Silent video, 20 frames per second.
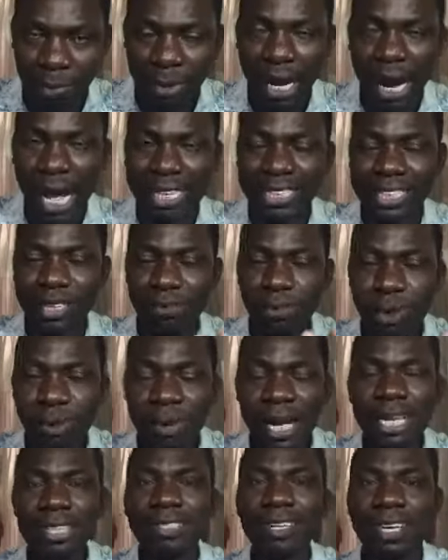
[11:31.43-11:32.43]
At a
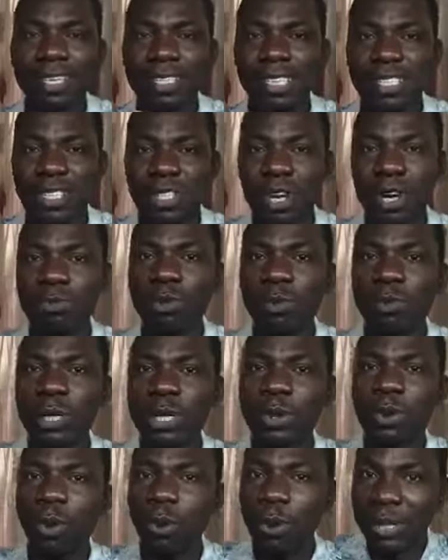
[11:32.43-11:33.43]
moment, the sun will be
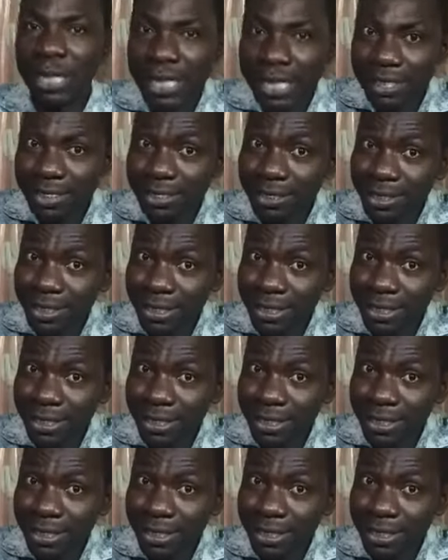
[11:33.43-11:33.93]
golden